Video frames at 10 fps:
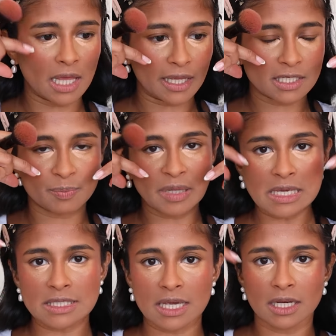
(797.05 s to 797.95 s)
I like to
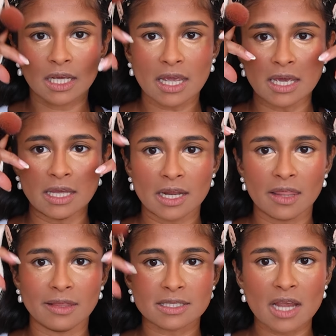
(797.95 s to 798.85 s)
place it in
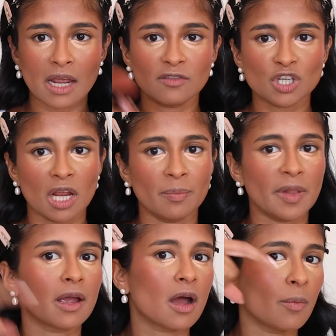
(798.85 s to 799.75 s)
this kind of shape,
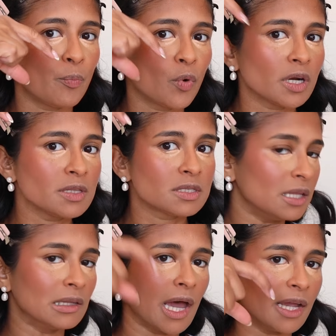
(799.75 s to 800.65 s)
like upwards,
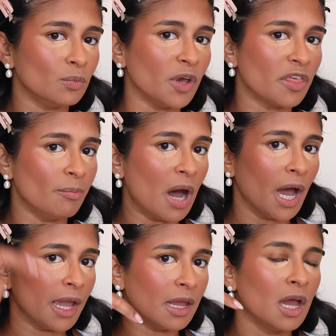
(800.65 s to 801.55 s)
in line with
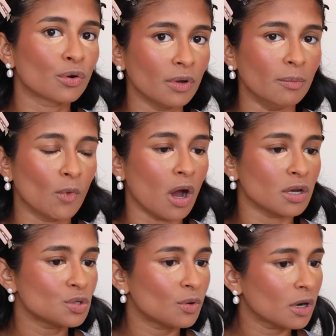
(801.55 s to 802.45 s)
my cream
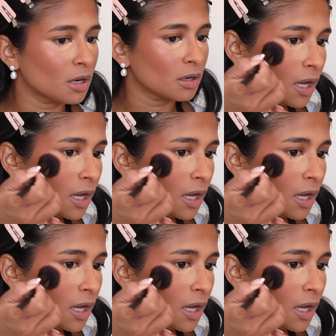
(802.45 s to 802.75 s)
contour,